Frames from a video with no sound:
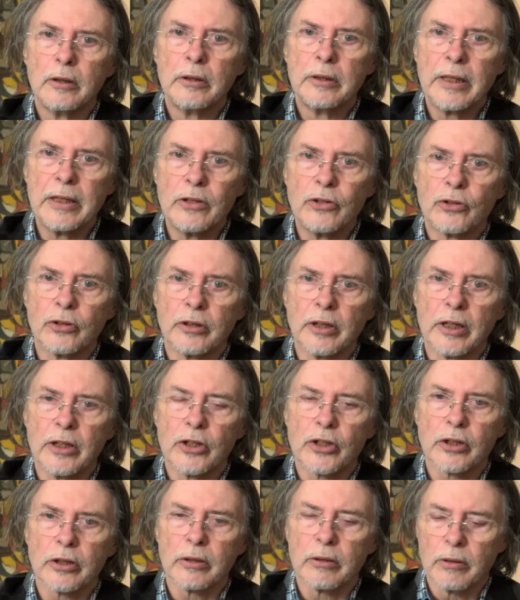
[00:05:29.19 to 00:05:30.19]

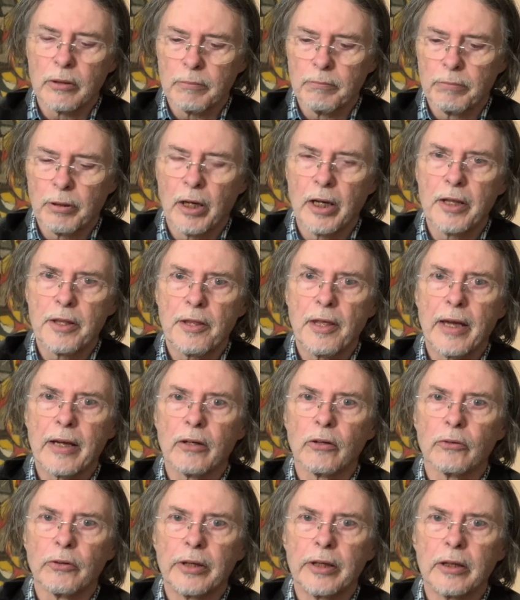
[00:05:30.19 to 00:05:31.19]
intonation, the
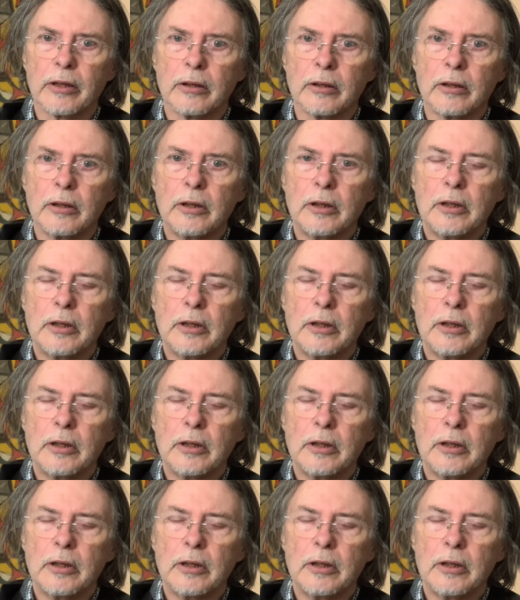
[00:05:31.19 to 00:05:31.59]
Pythagorean